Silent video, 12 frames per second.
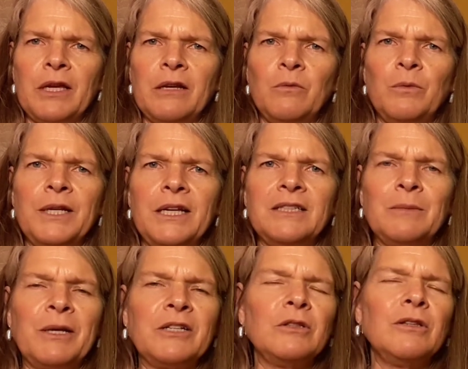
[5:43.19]
And we
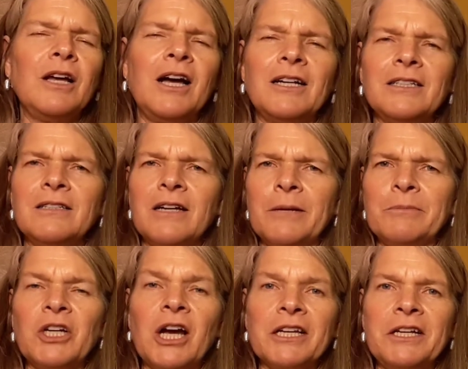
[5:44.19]
spend a lot of time
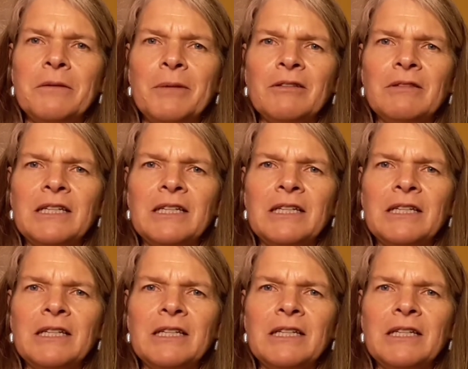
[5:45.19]
talking about